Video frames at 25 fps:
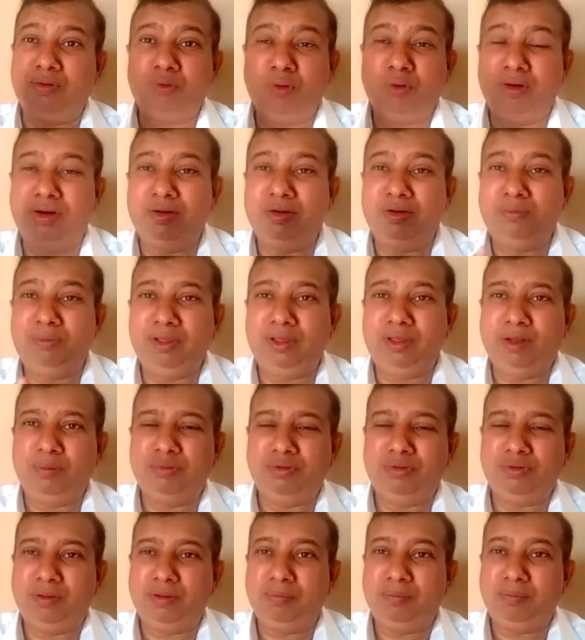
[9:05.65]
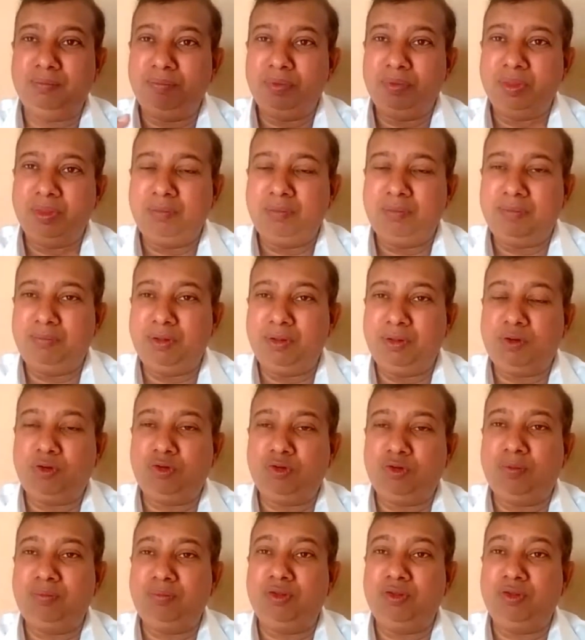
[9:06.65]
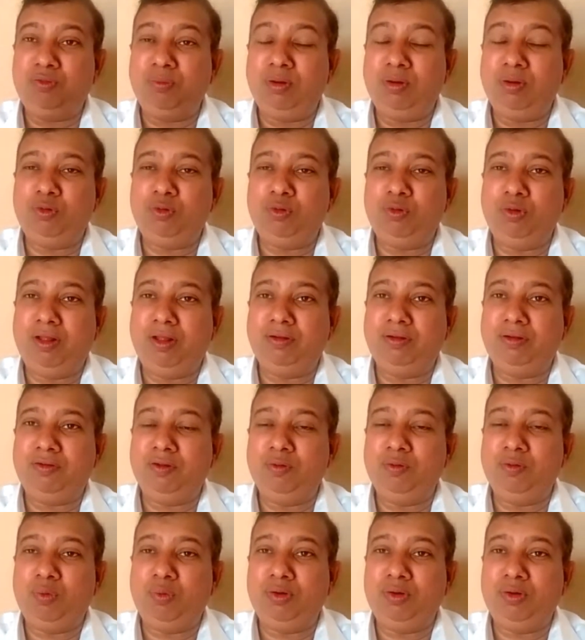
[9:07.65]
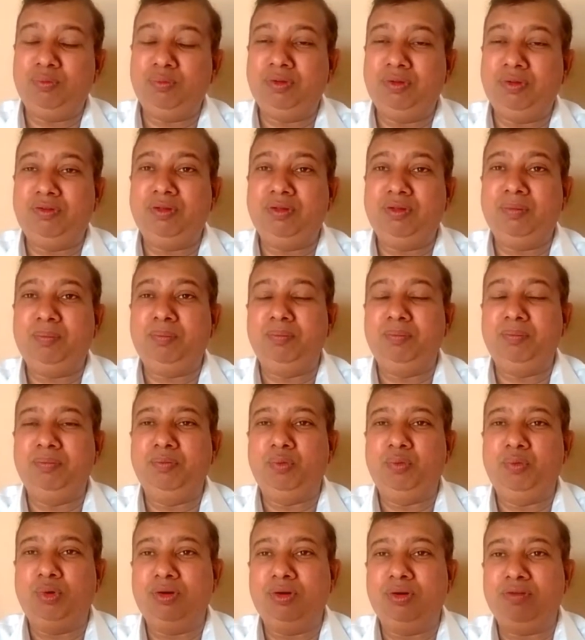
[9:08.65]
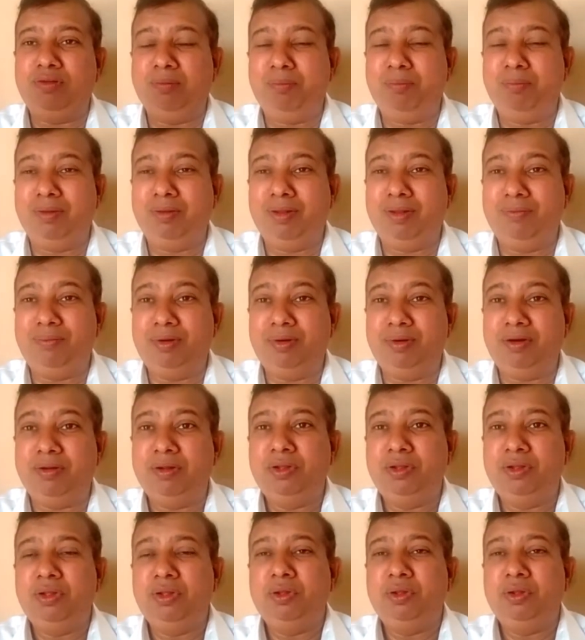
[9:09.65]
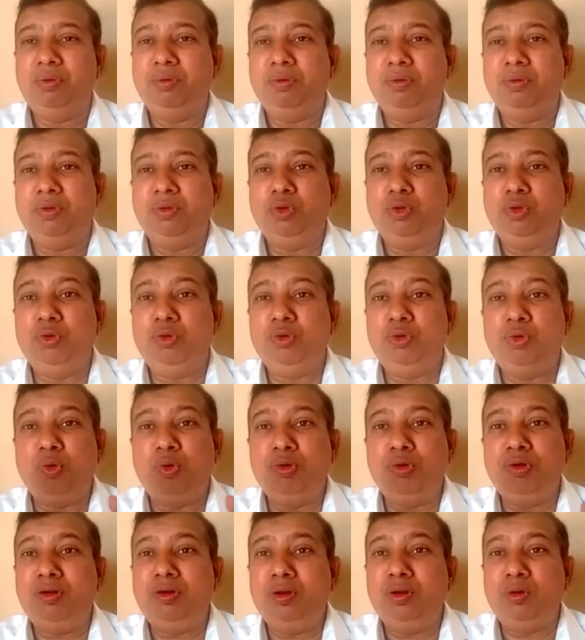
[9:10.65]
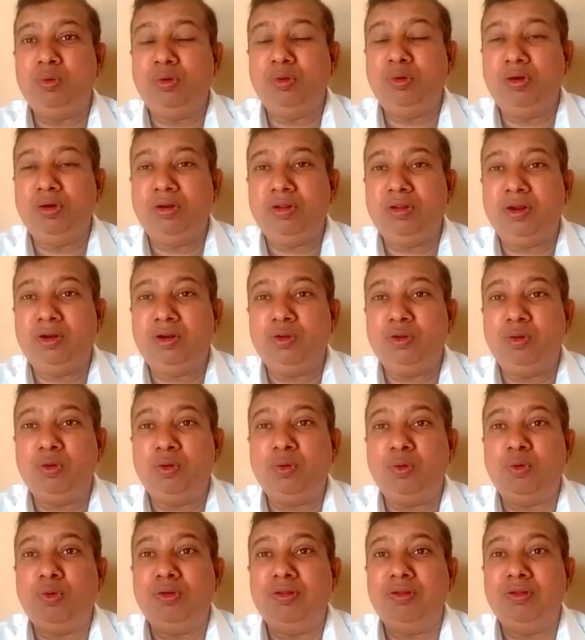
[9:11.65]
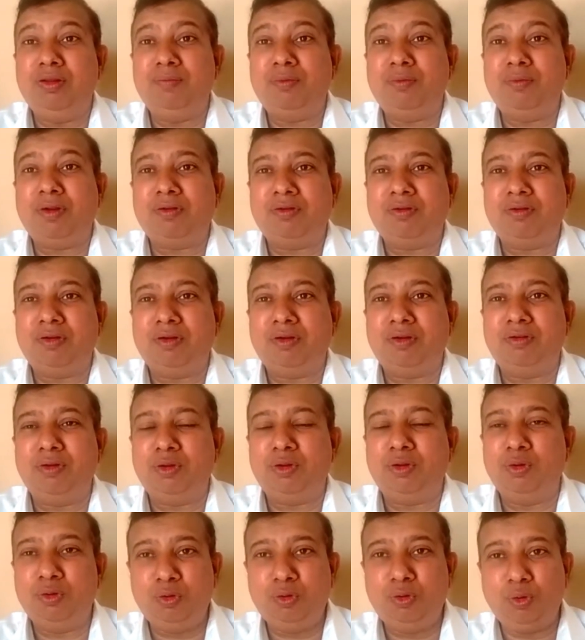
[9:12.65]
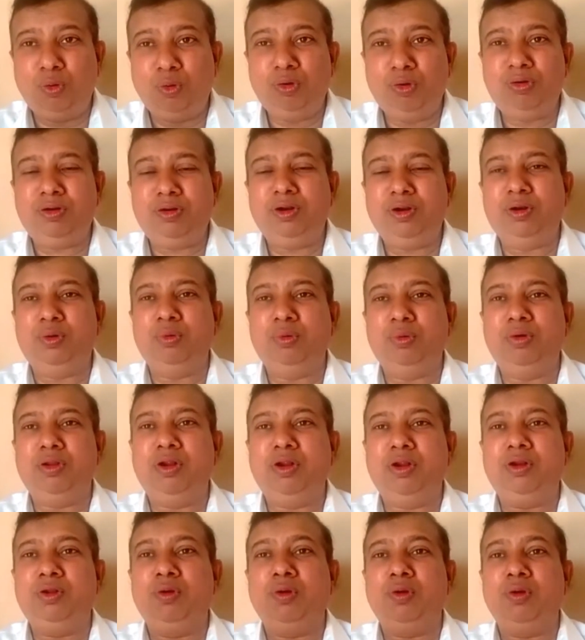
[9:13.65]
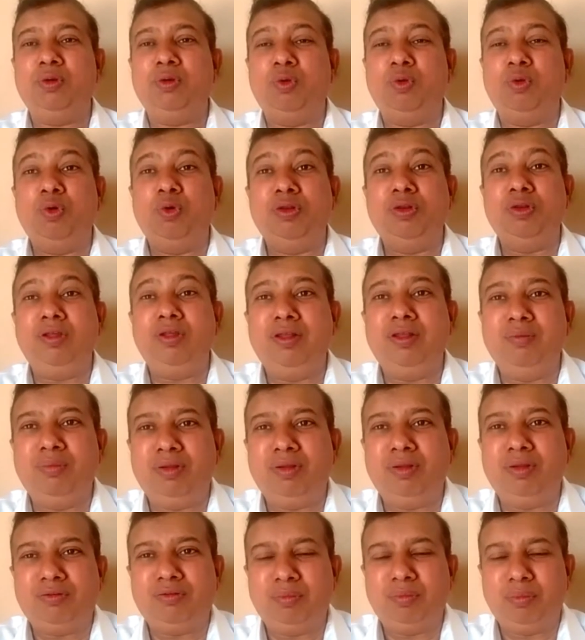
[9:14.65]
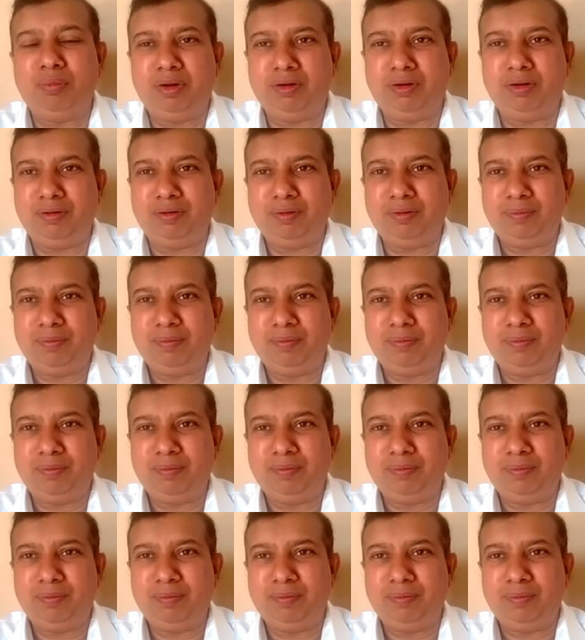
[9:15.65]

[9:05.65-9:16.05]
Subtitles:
Already we have seen. But because of this virtualization, what is the benefit? You don't need to create your own infrastructure. You don't need to create your own investment.